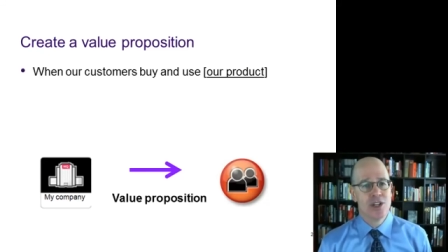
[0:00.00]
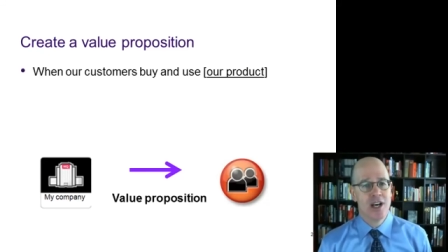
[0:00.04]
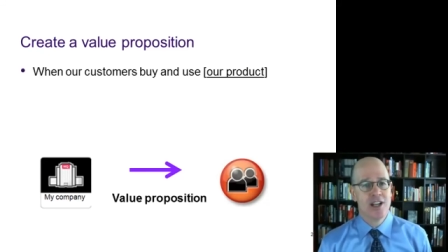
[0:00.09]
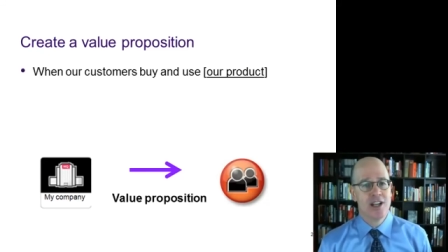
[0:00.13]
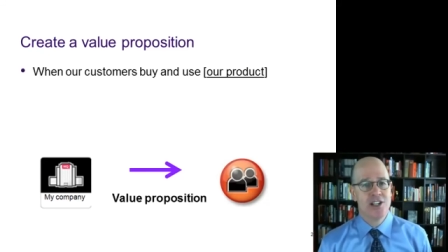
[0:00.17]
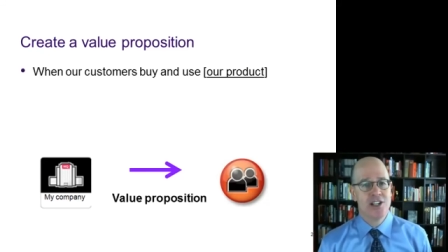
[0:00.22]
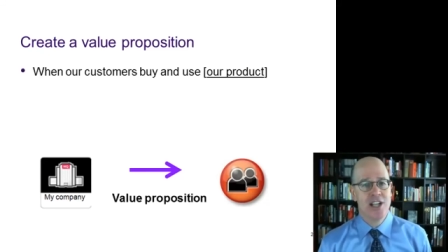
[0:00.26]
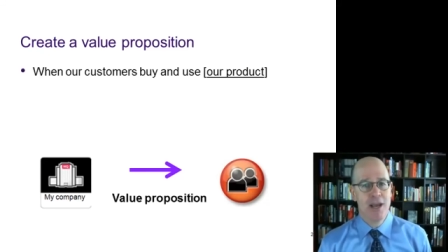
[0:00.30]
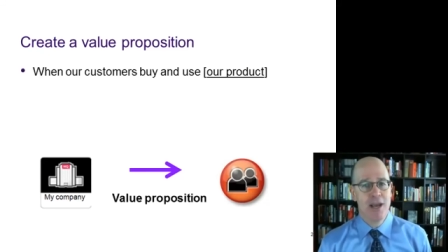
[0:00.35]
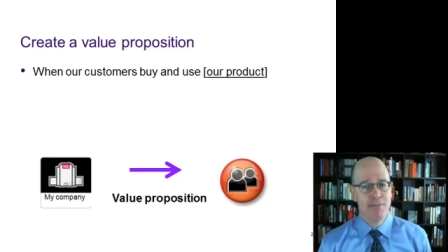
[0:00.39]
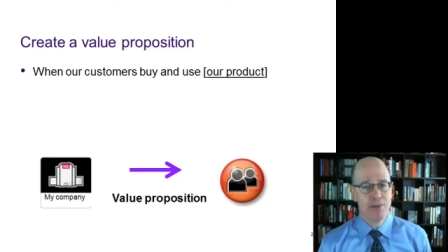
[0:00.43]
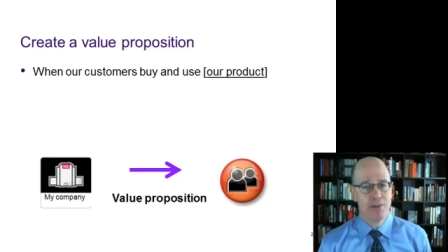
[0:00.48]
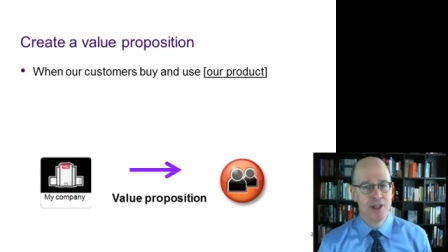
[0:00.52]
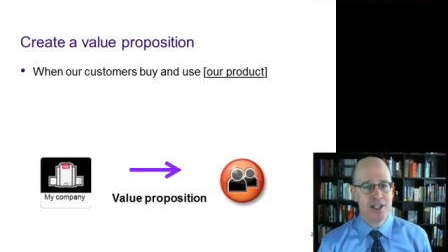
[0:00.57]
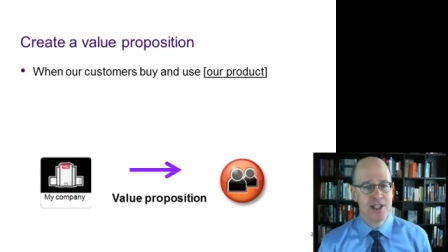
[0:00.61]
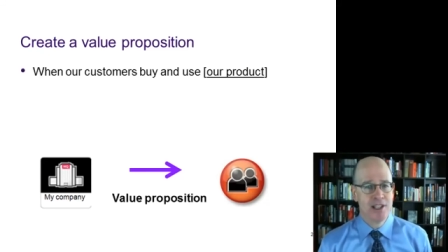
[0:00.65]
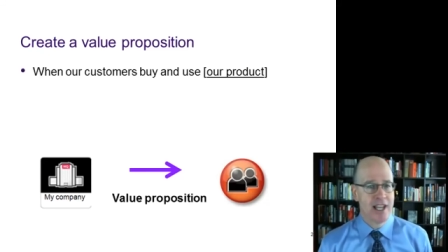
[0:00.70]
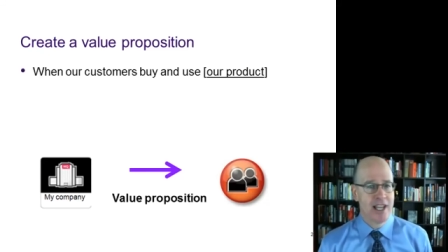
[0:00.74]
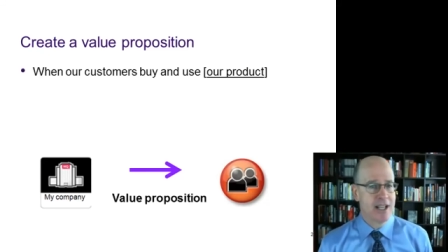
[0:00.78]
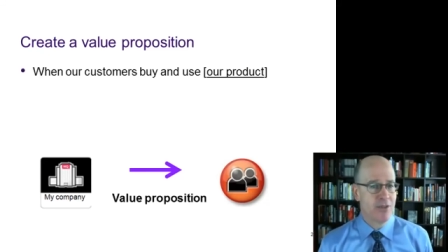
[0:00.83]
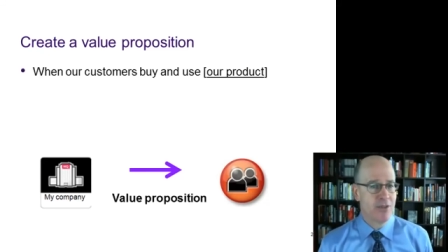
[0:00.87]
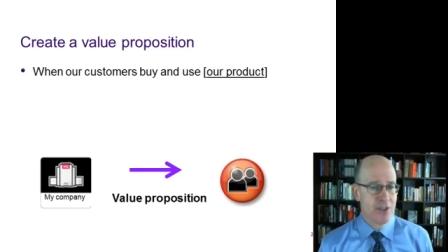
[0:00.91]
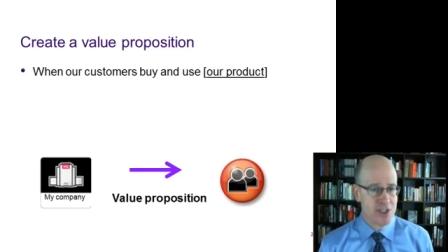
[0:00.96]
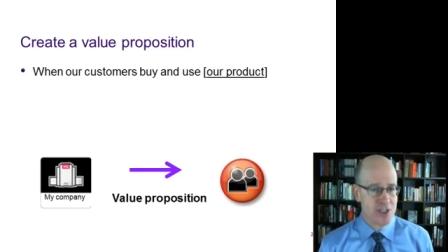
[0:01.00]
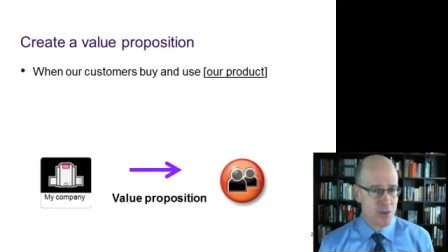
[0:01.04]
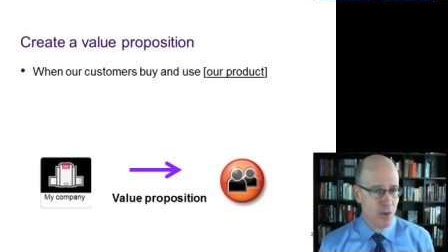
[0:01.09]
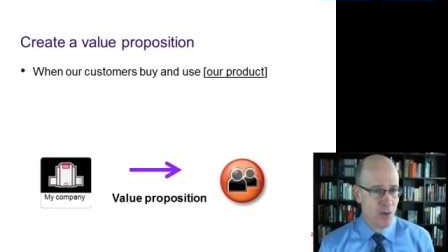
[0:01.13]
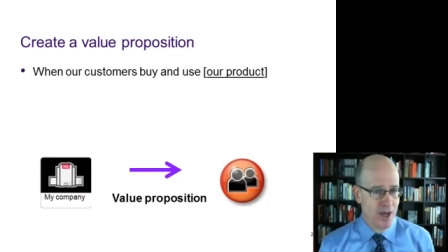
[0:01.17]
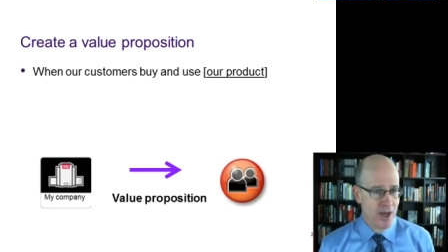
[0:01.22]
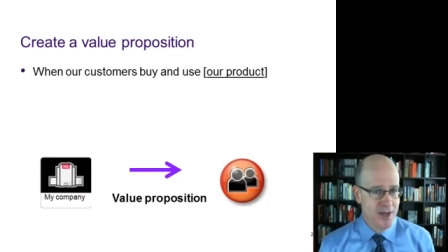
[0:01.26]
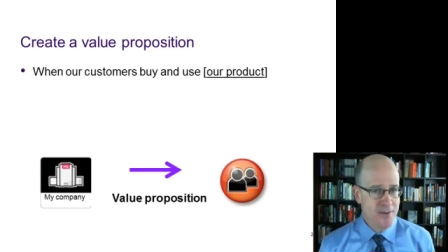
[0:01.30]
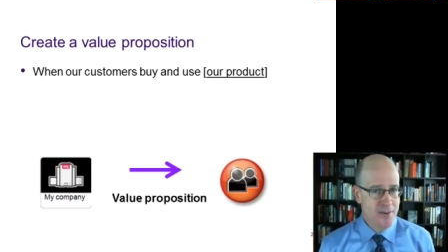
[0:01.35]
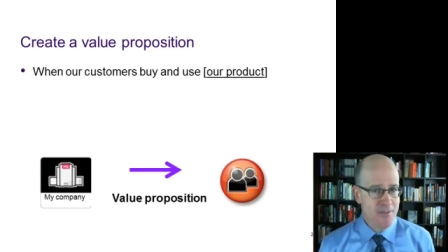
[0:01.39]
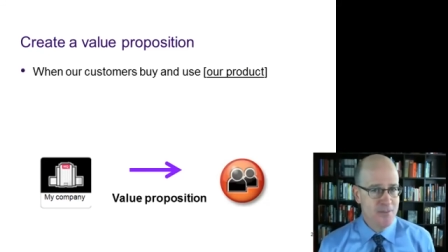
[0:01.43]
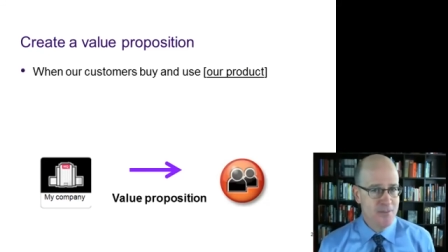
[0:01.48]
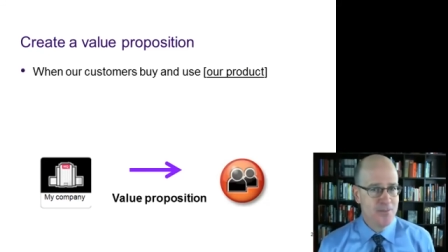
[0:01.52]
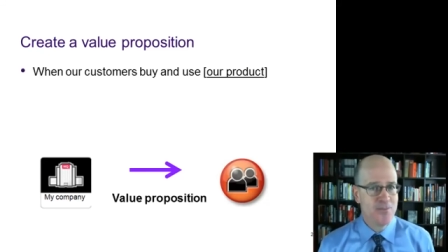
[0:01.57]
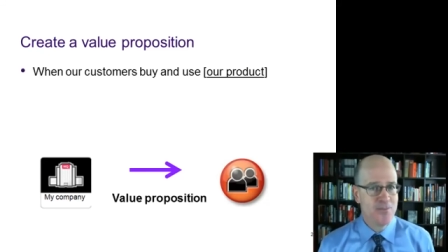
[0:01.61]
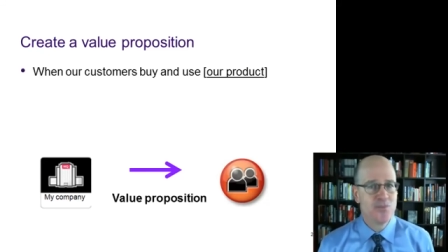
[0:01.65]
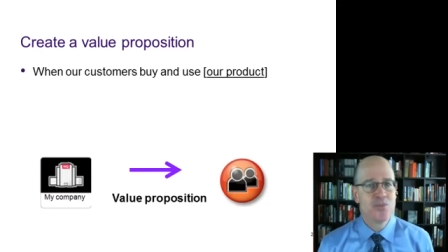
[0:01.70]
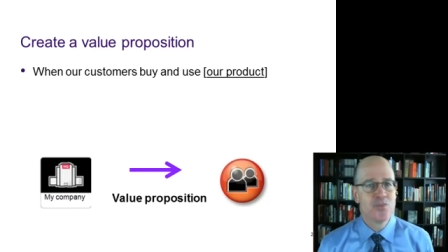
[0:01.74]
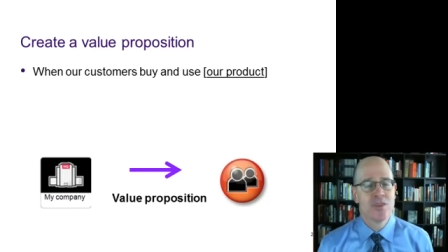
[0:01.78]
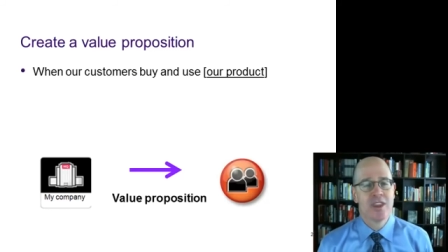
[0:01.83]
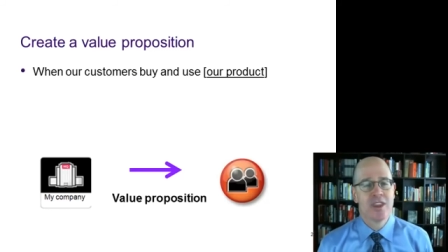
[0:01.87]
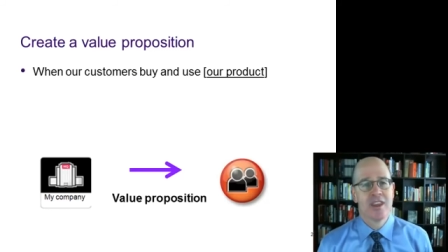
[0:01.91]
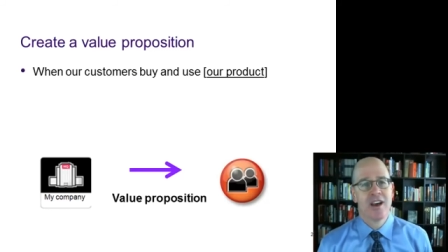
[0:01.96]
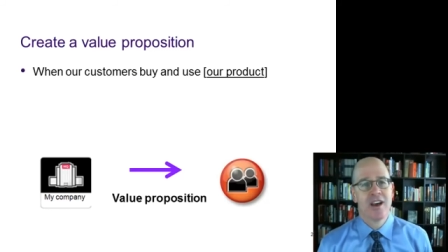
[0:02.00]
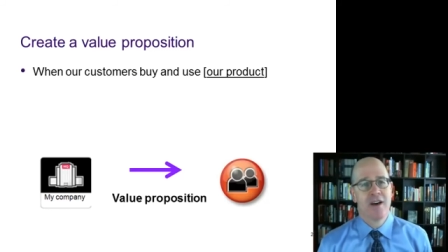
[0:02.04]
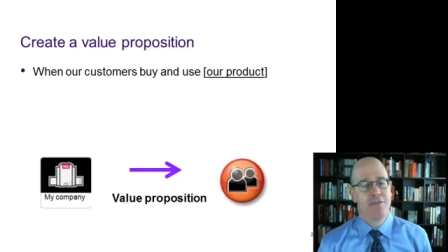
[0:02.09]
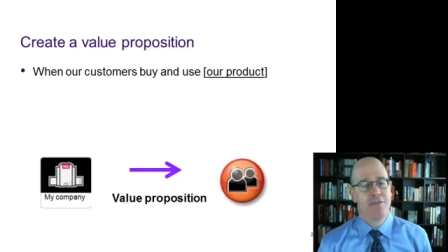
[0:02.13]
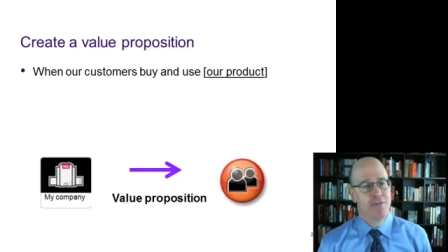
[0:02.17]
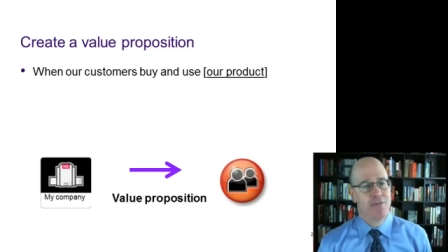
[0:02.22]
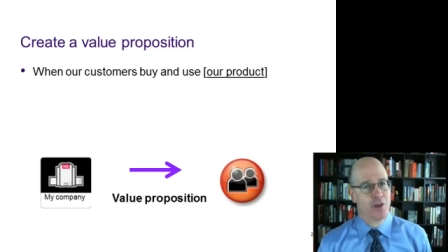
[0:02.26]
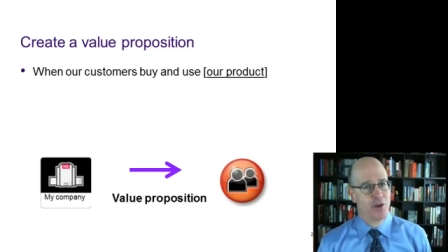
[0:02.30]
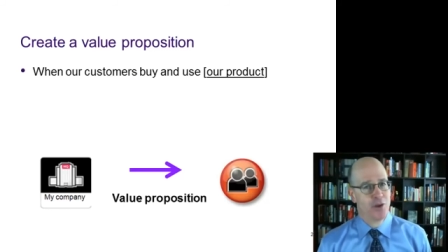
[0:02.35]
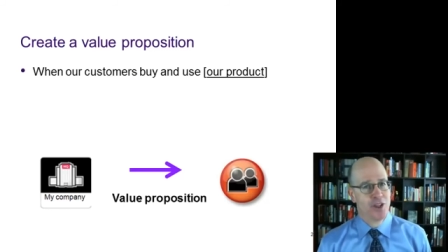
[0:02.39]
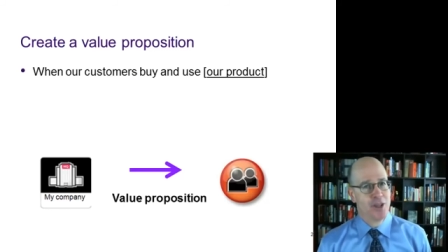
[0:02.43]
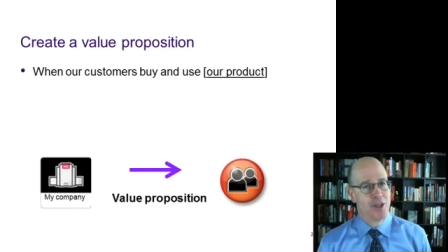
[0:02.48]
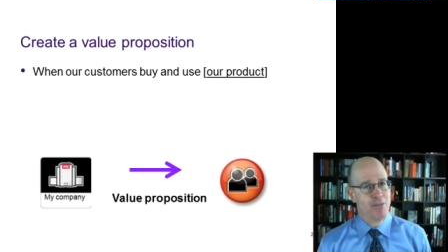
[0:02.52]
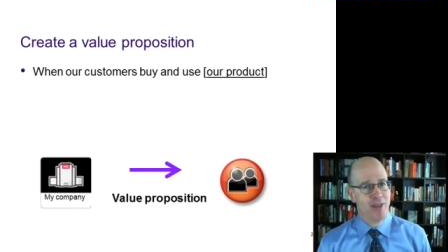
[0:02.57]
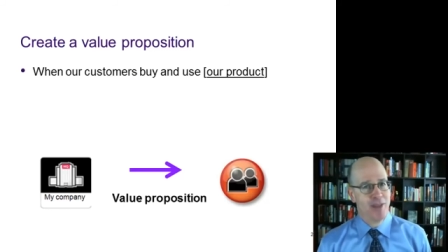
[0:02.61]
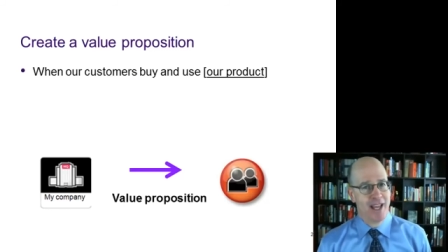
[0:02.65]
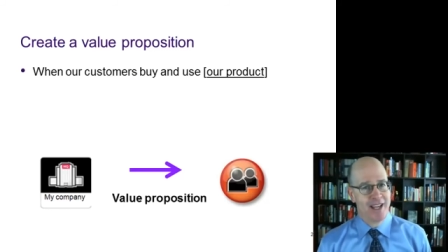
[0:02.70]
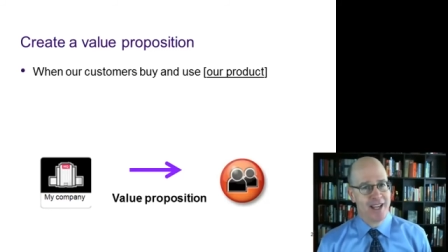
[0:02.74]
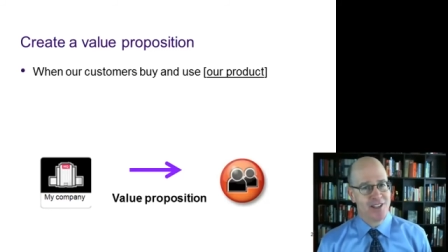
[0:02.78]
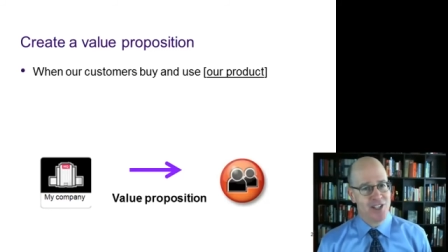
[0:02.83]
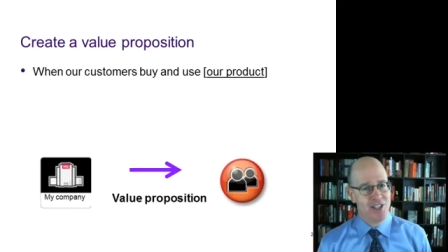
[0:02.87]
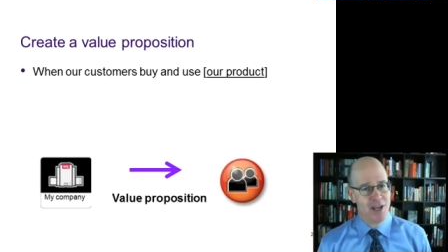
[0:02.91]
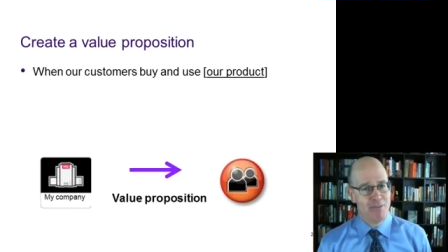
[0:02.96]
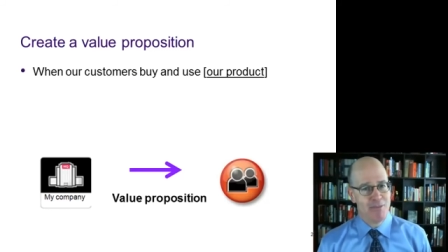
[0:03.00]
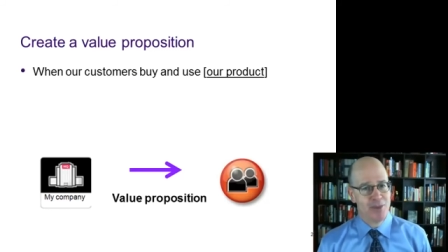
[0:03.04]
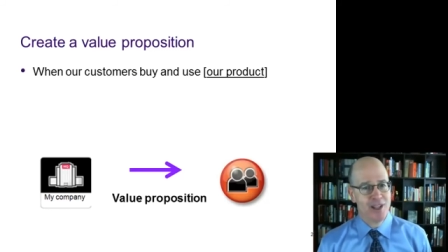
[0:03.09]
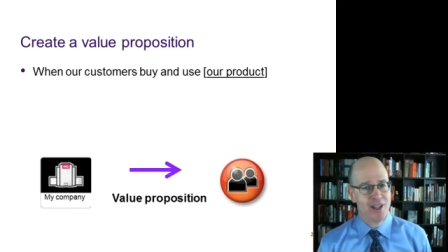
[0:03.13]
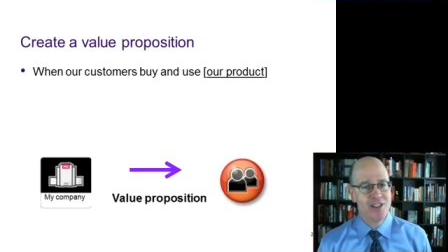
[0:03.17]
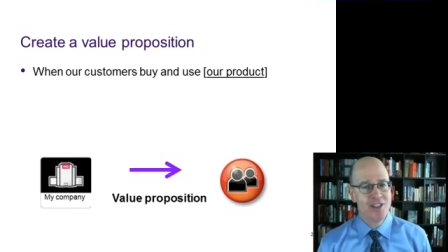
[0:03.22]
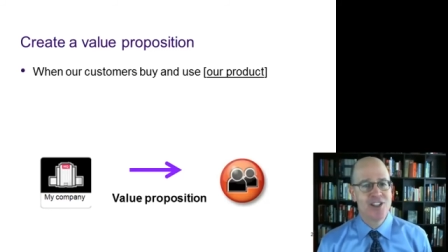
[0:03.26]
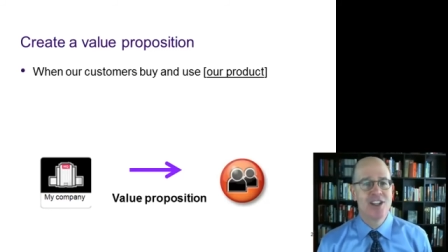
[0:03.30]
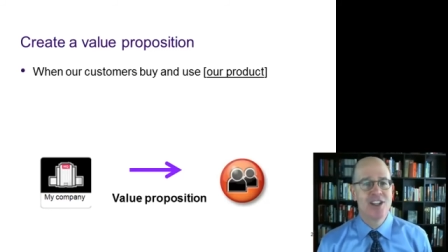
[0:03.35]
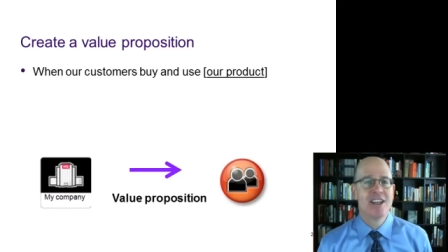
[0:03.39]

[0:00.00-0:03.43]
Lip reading: a template like this one, a fill-in-the-blank template.